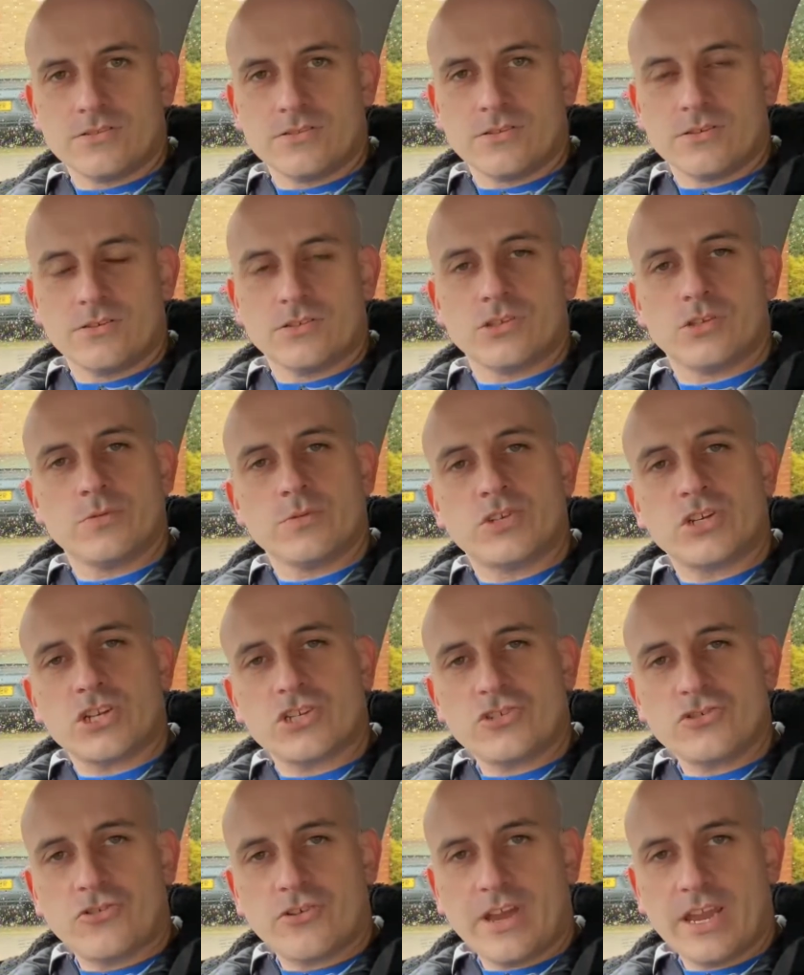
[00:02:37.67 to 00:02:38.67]
To
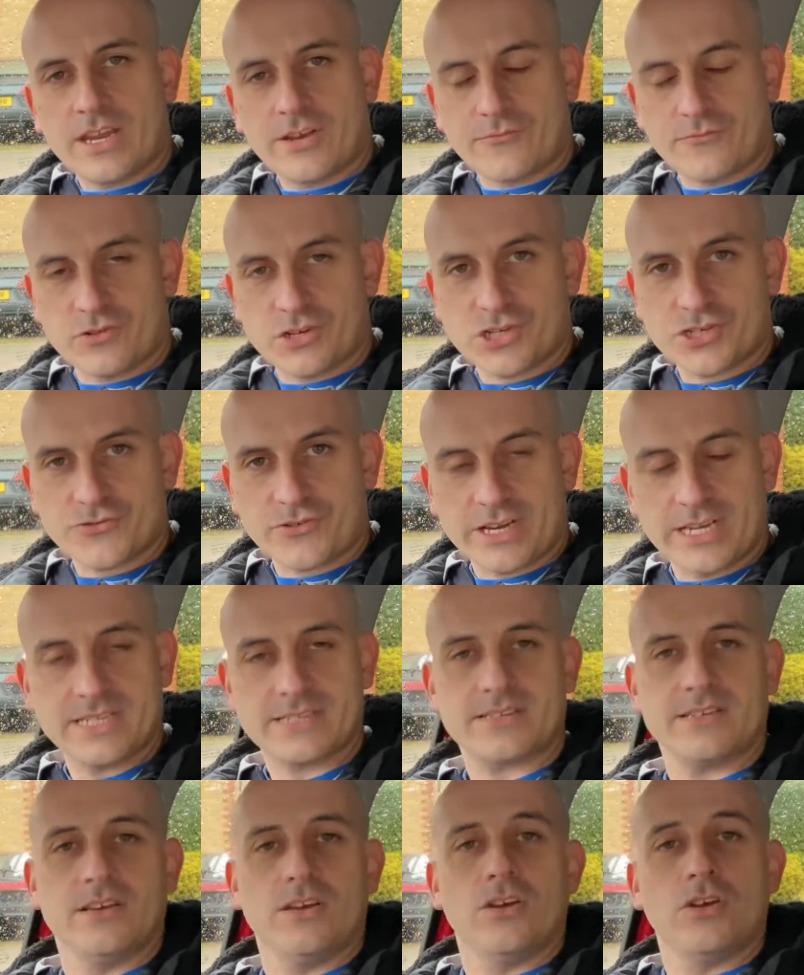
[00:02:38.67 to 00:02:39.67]
adjust your head
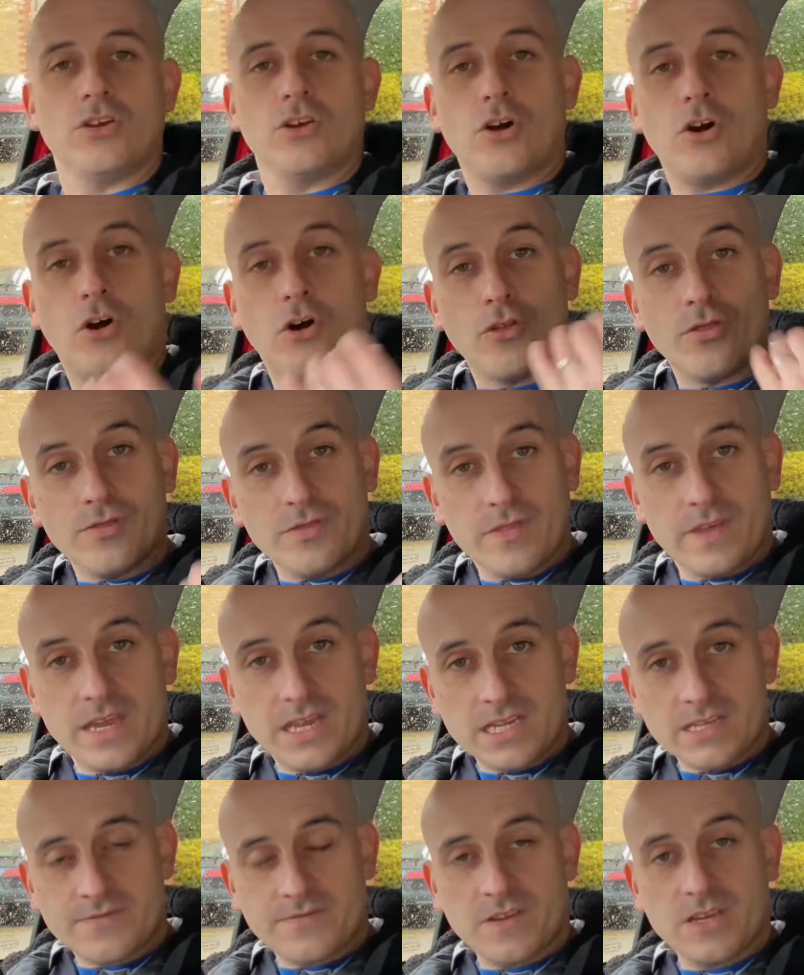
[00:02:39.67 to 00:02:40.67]
restraint, on
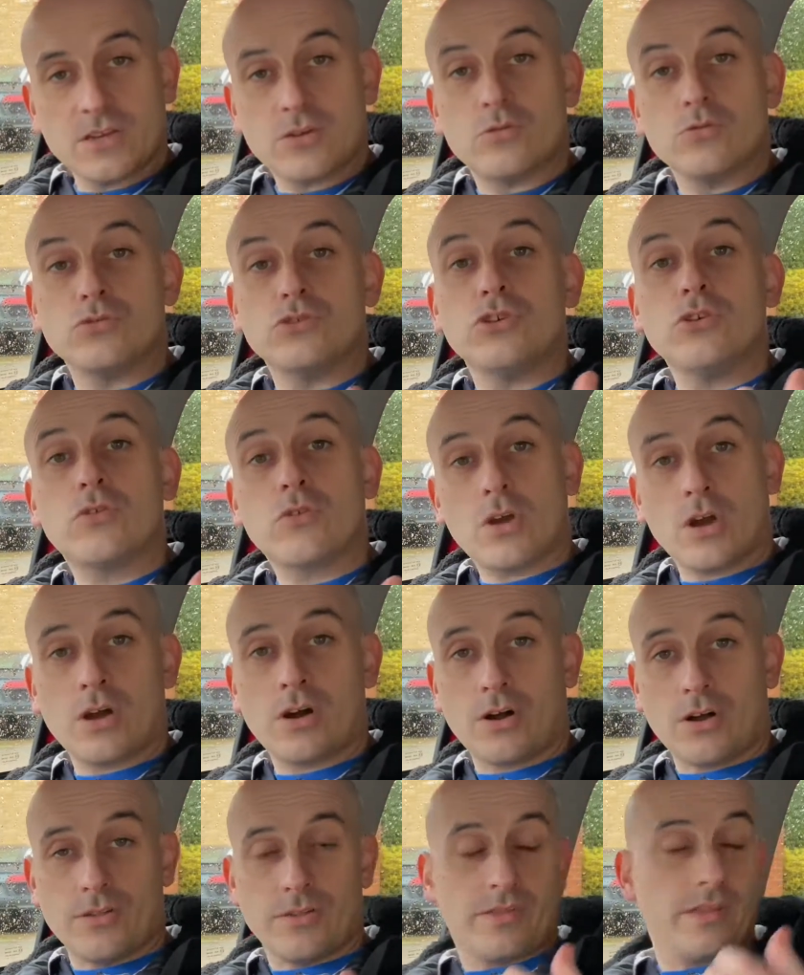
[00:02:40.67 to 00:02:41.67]
these vehicles you
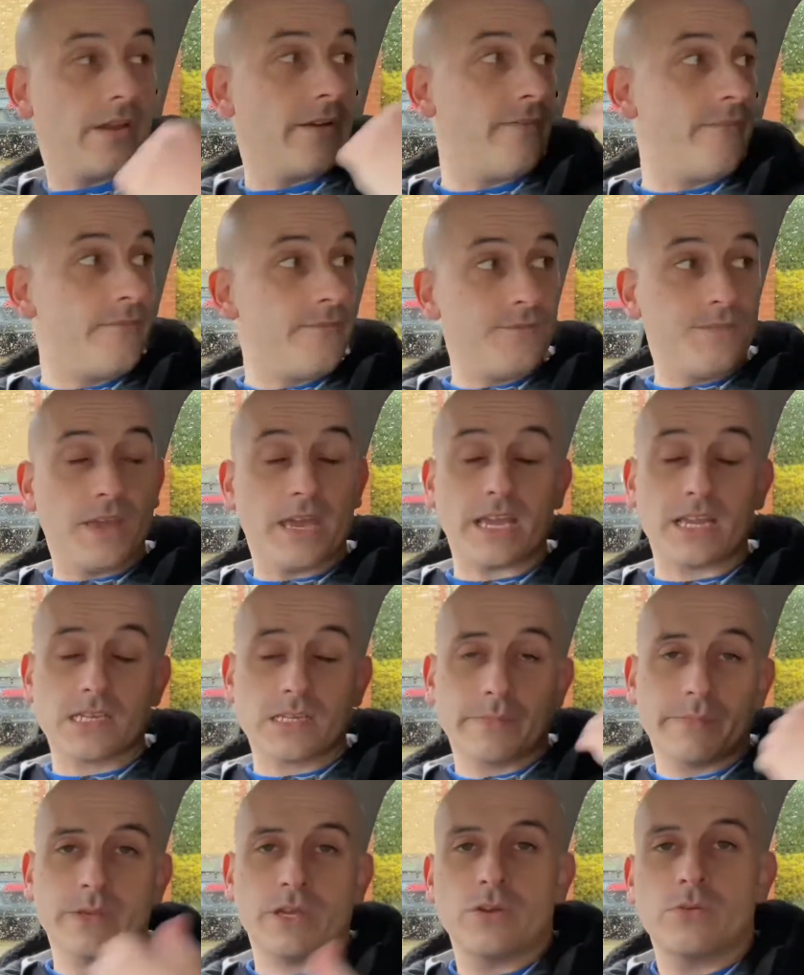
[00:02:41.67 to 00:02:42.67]
can't, they're
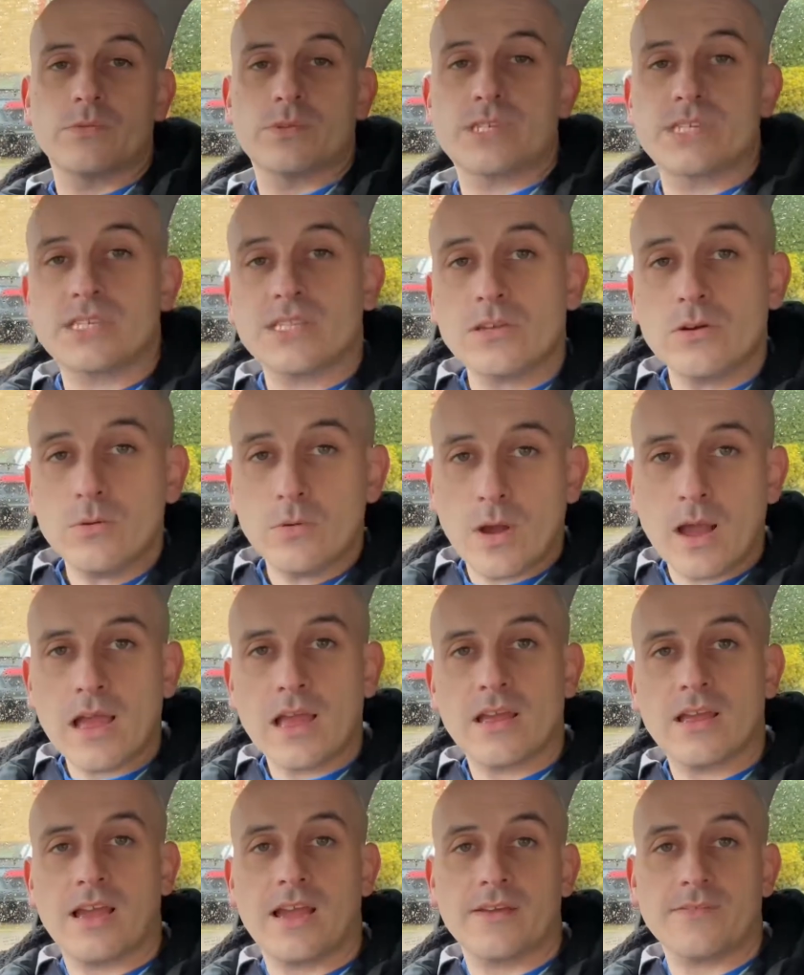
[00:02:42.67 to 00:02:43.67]
fixed, but you would still
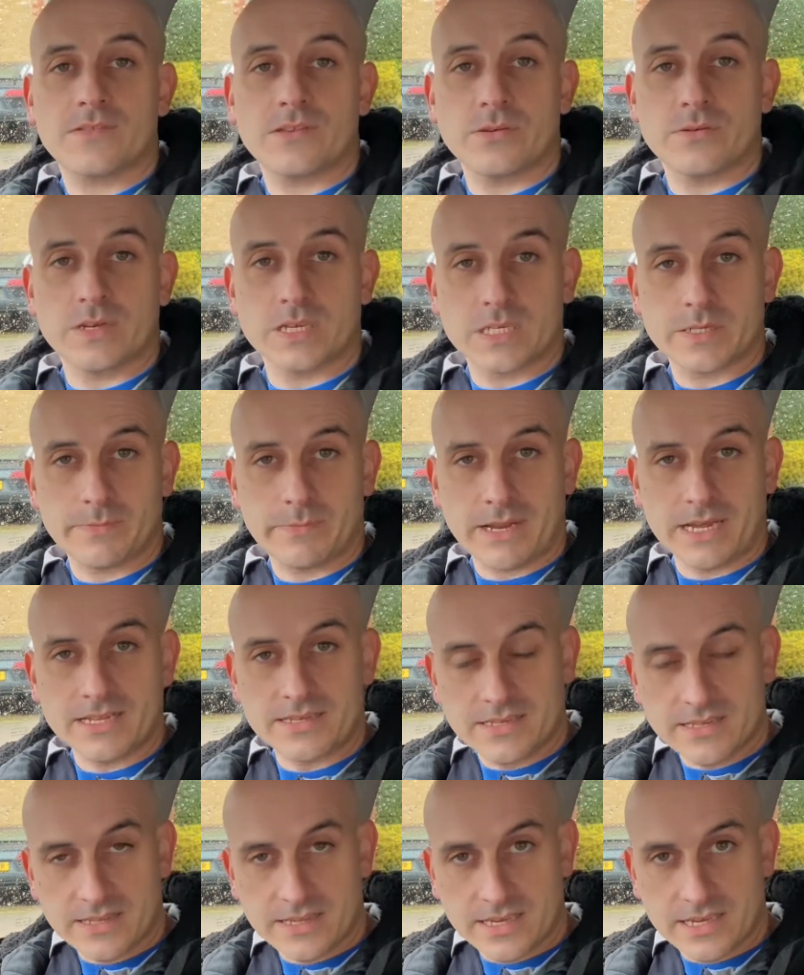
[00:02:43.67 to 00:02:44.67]
have to explain
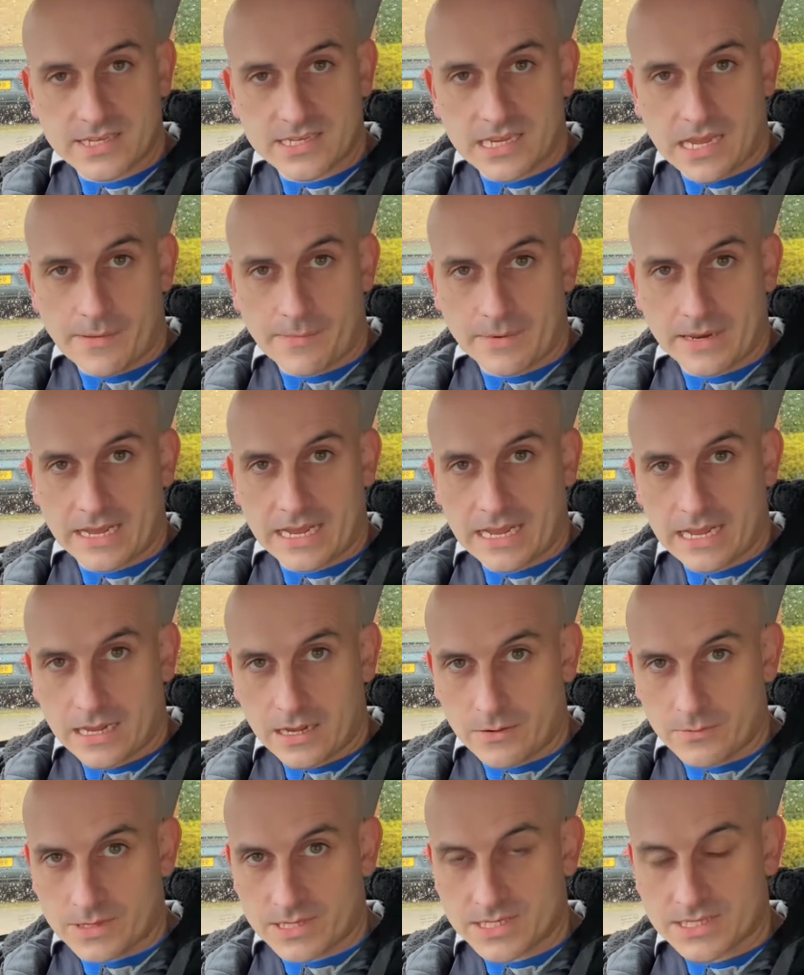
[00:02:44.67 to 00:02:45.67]
to the examiner
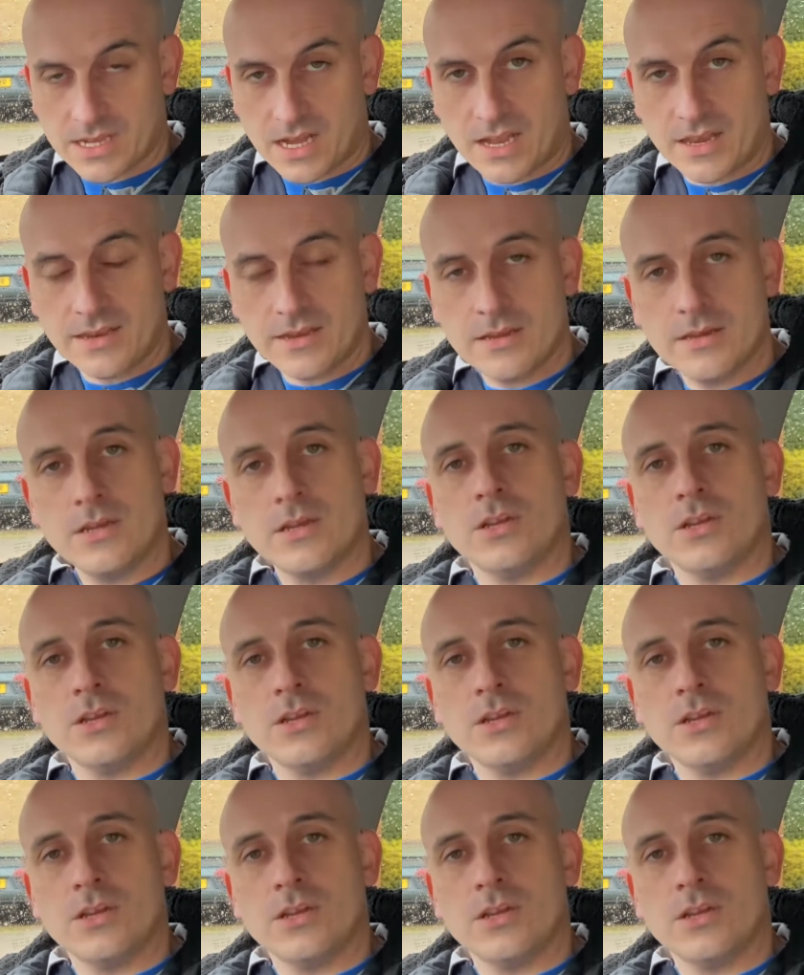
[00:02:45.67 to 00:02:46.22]
how it's done.